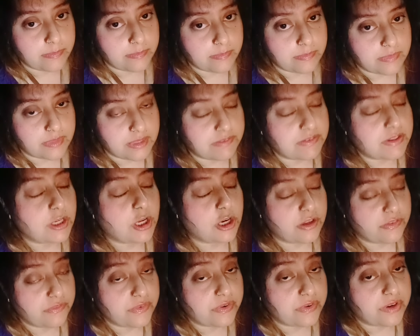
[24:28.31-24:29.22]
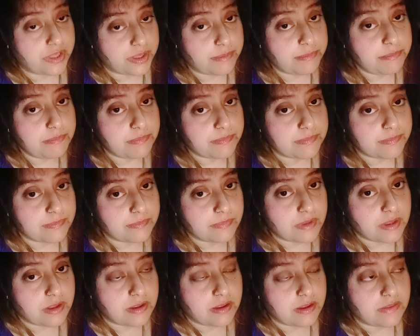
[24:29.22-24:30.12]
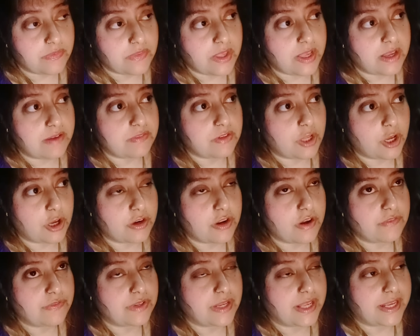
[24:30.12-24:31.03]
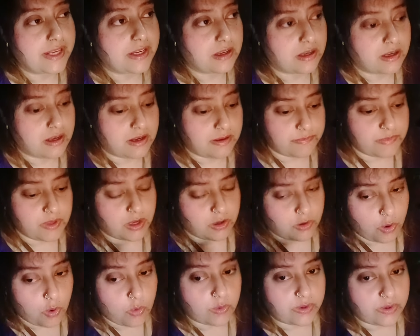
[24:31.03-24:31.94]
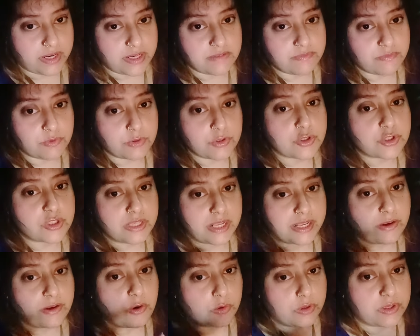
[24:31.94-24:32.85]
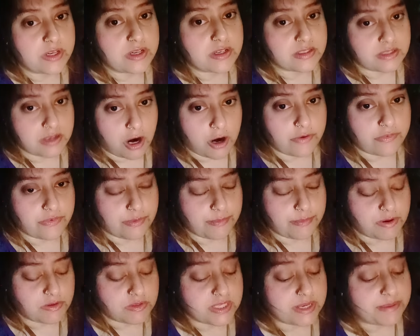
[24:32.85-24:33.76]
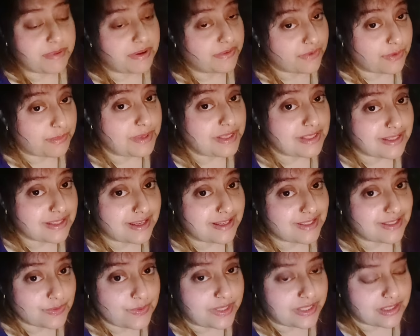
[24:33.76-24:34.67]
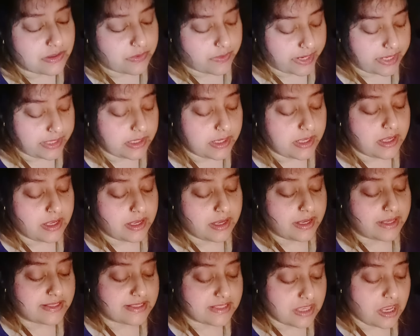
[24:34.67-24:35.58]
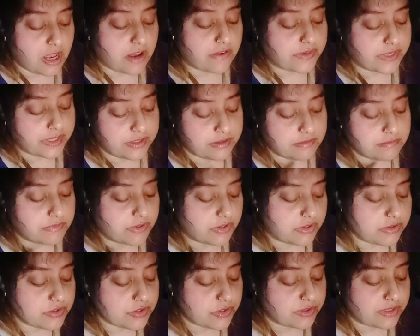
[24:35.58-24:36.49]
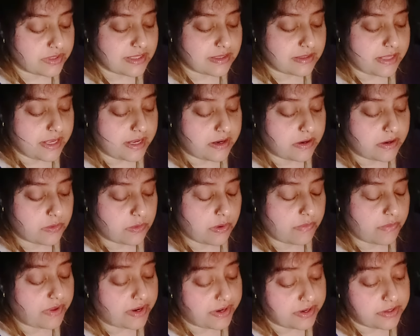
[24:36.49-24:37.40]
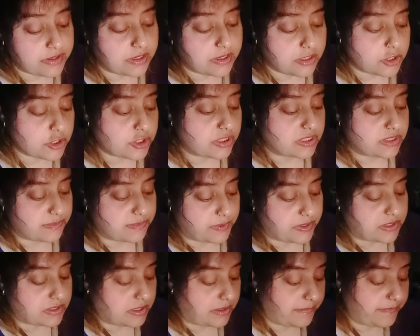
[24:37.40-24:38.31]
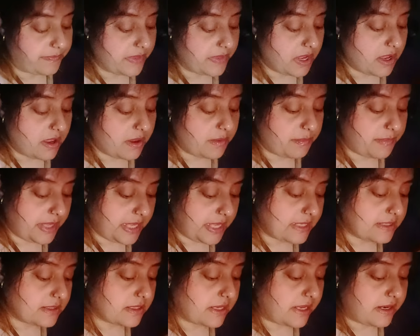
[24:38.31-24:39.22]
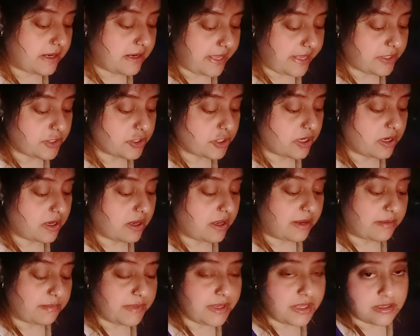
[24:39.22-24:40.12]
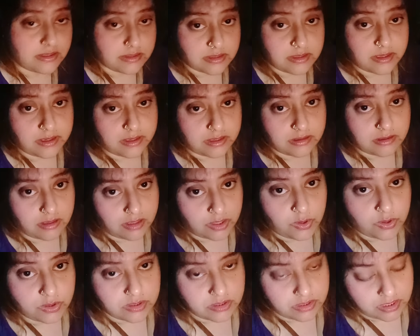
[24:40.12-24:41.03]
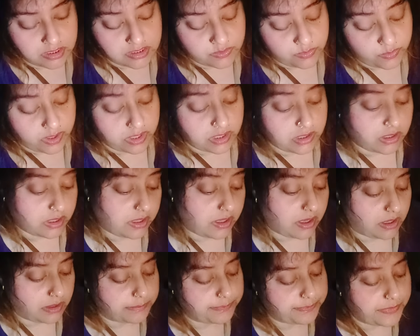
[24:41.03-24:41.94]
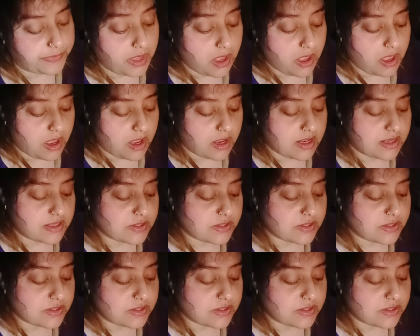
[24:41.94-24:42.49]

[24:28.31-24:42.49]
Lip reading: They have a lot of cream. They have a lot of like a coconut, which is like coconut is hard from outside, but from inside it's sweet, right? It's soft and you know, so they're a very delicious person. Means in nature and means in looks as well, yeah.